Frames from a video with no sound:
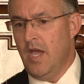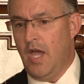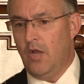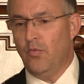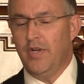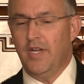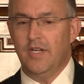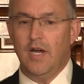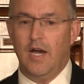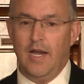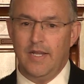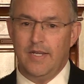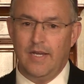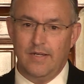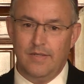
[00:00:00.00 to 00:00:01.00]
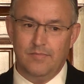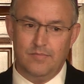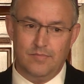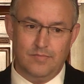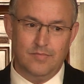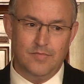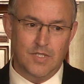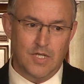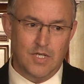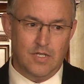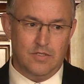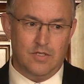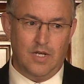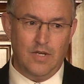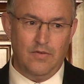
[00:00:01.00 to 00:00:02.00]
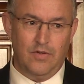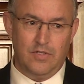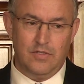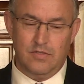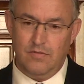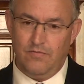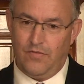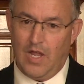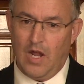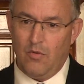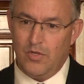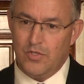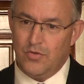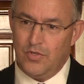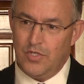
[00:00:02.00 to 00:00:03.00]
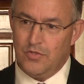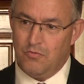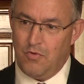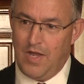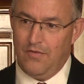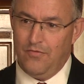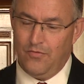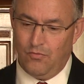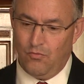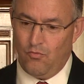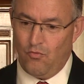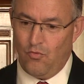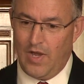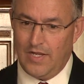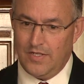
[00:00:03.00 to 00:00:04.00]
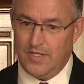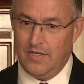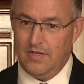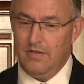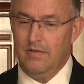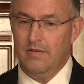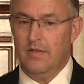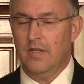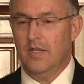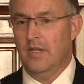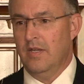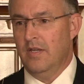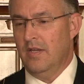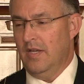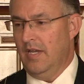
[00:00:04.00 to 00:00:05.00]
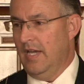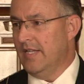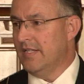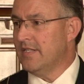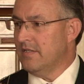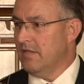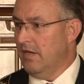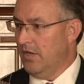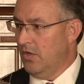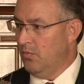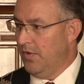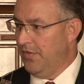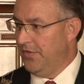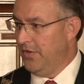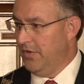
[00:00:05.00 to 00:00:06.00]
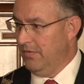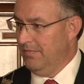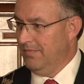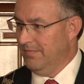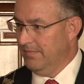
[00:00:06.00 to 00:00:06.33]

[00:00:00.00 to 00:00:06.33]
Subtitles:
And when he died, I delivered flowers on his grave, writing, it started with you.